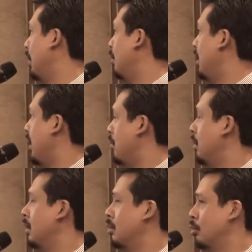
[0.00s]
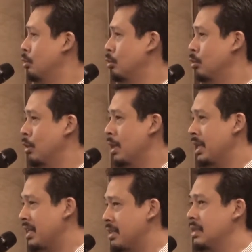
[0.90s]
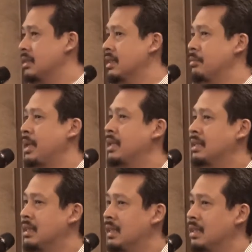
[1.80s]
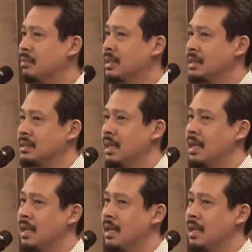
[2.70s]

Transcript: be able to increase the penalty lah, because